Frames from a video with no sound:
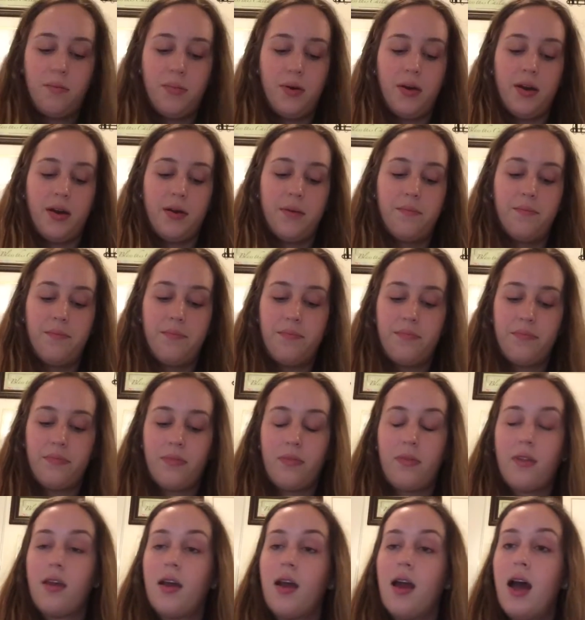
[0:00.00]
but
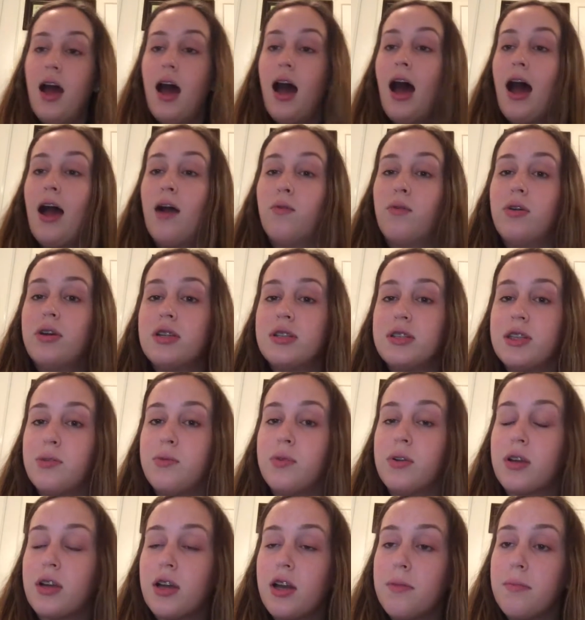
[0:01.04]
I wish they
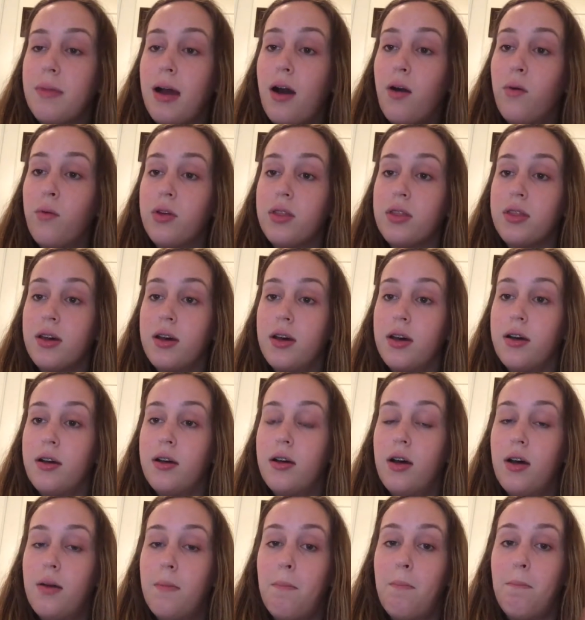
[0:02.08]
would come out with a
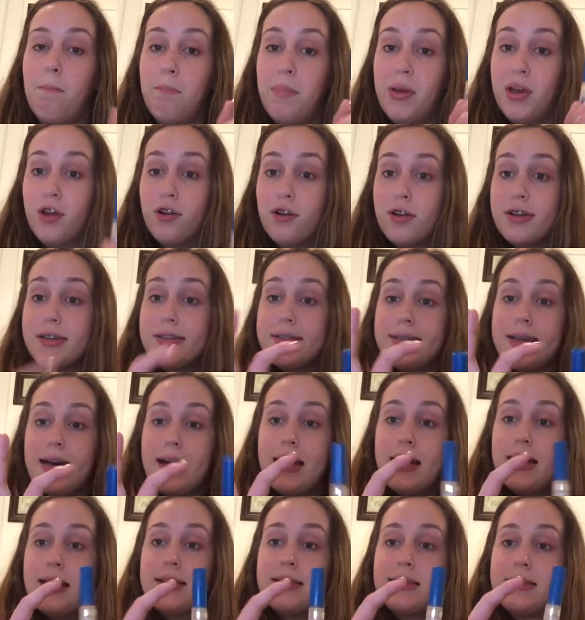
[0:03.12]
bigger
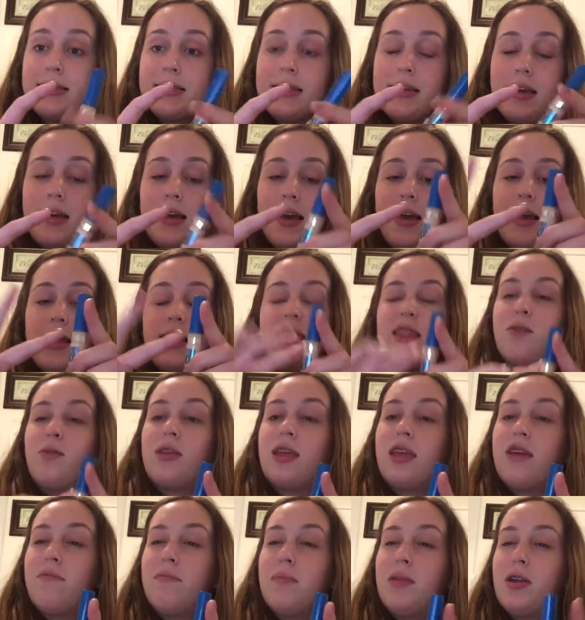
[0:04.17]
size. They would
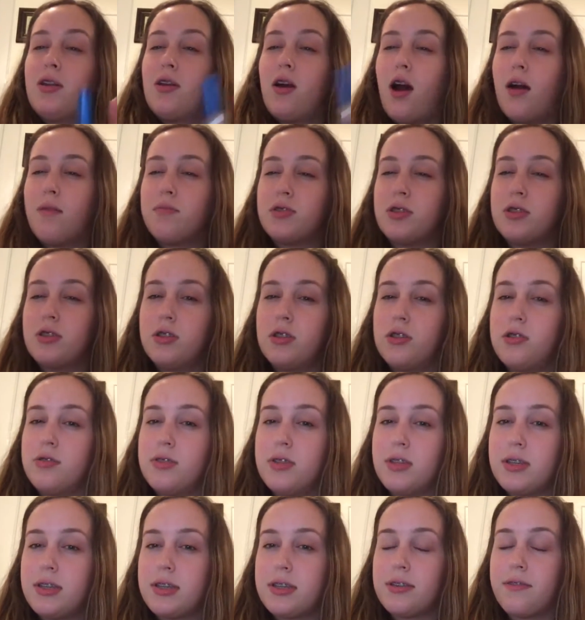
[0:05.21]
give me an option to use
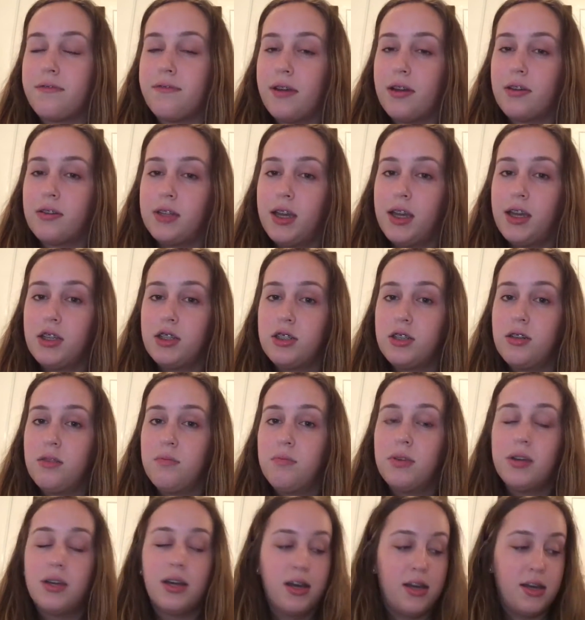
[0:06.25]
this as a foundation
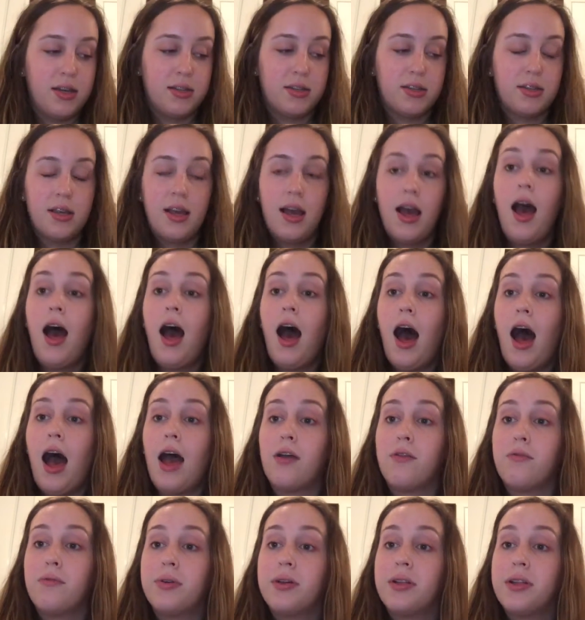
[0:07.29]
because I
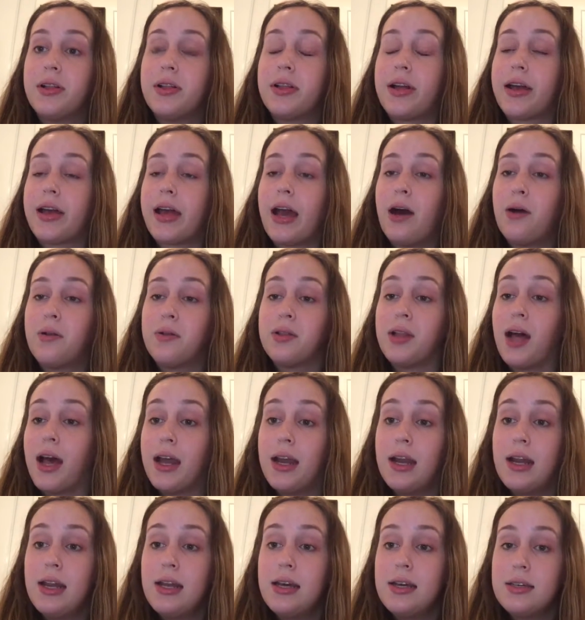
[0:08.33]
really like how light
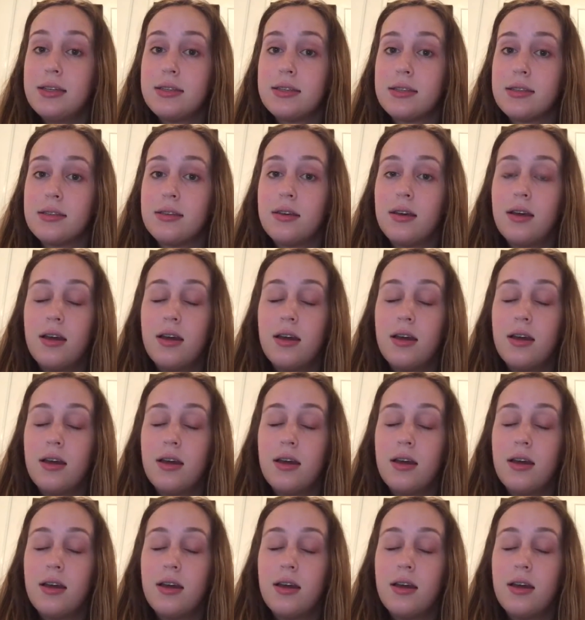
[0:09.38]
it is